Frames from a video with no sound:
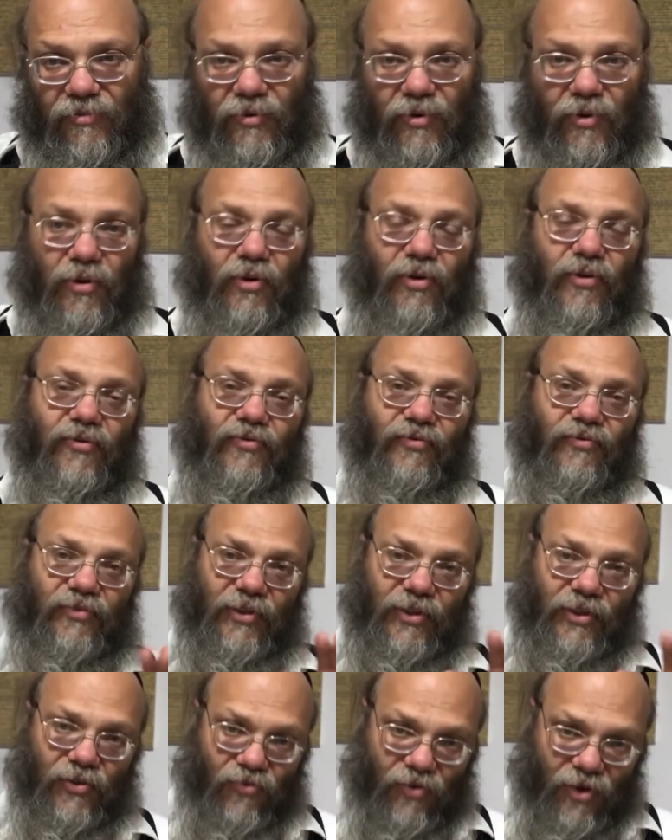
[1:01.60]

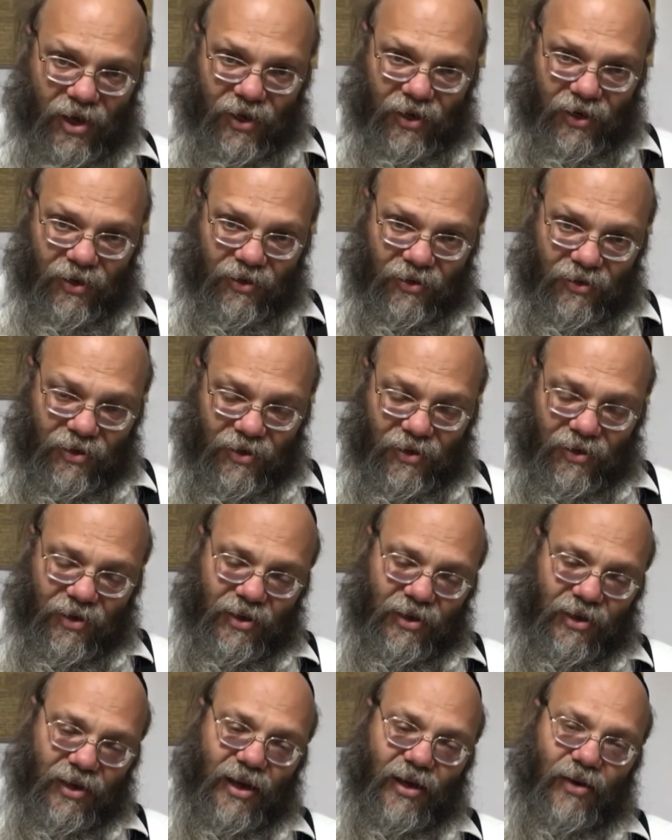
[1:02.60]
of the training that
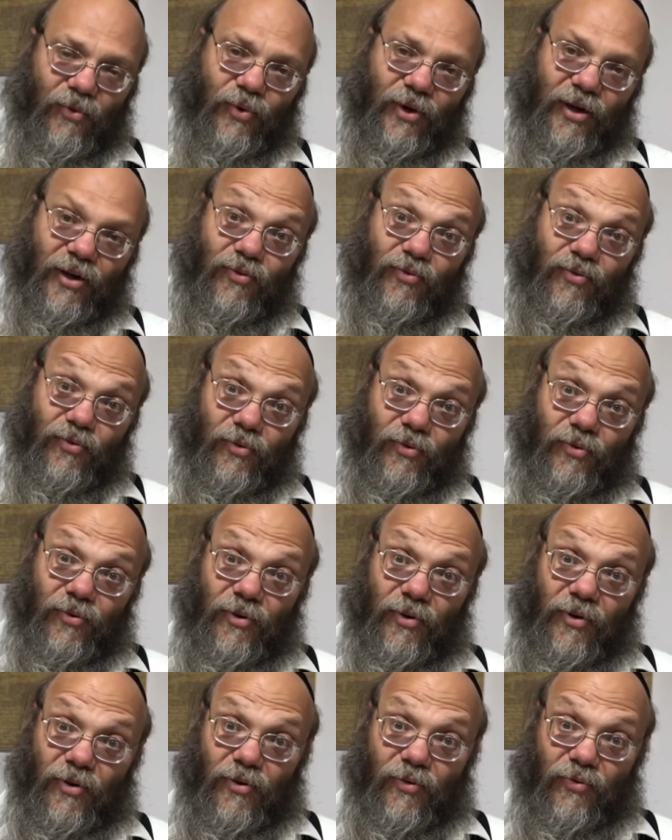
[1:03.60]
they went through
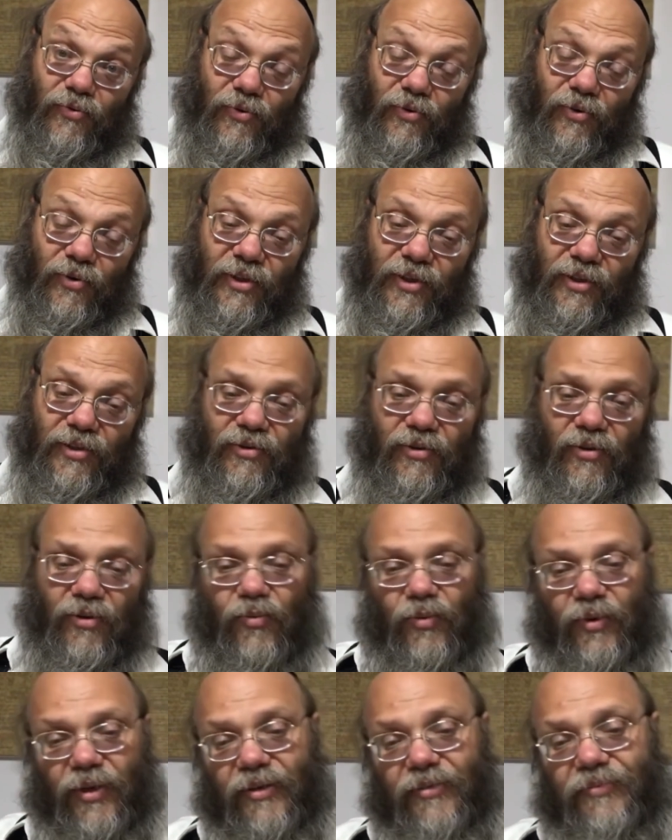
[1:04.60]
for this whole
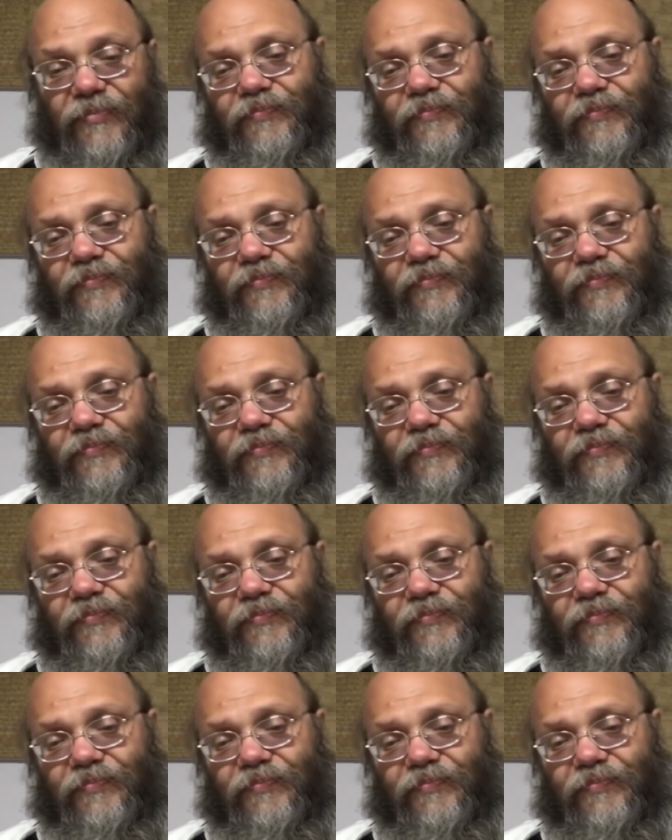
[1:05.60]
week.